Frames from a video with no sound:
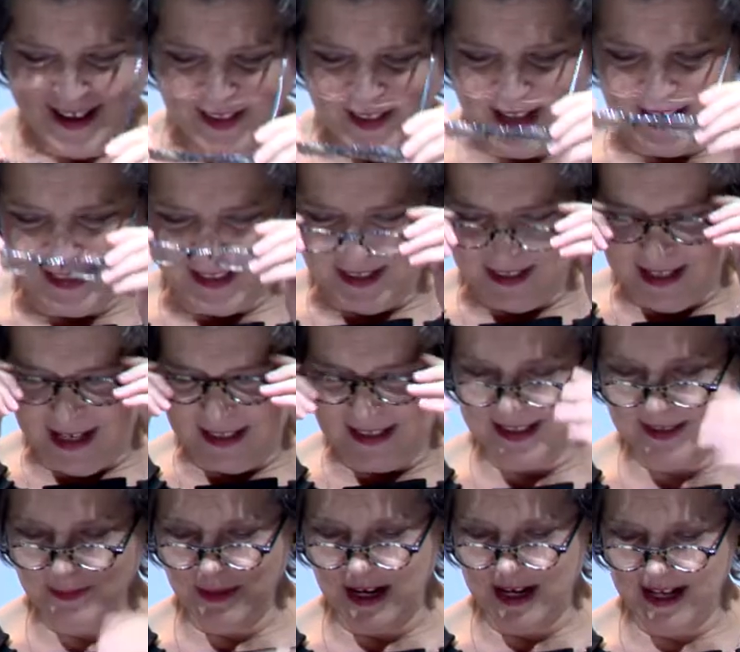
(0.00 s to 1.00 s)

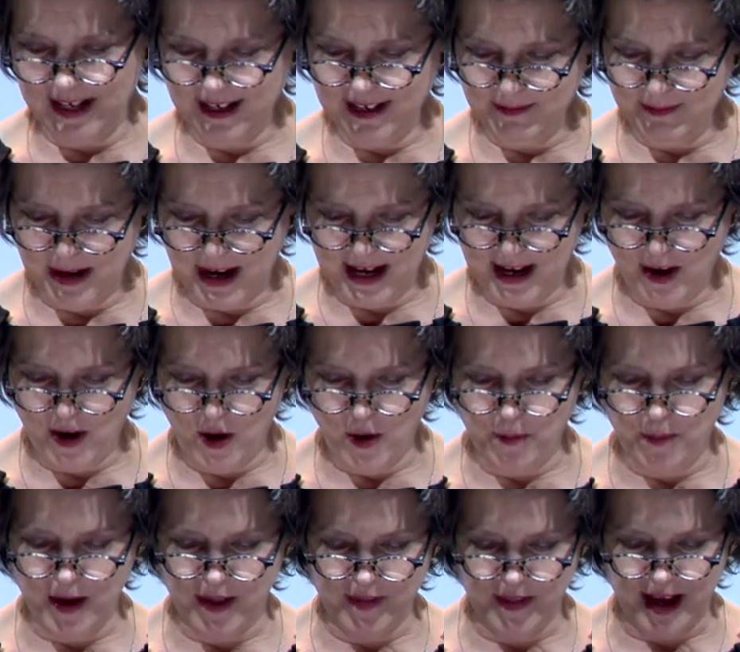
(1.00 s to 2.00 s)
That's my
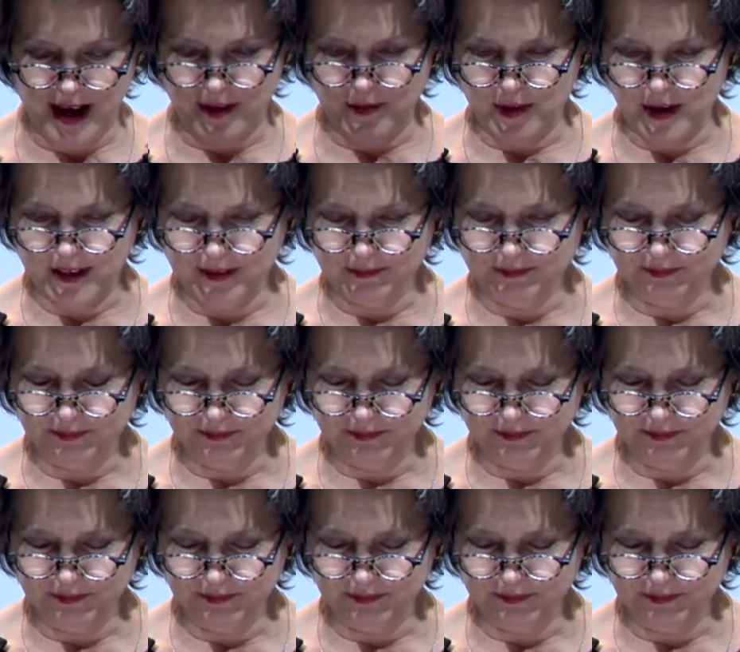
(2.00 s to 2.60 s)
hope on that one.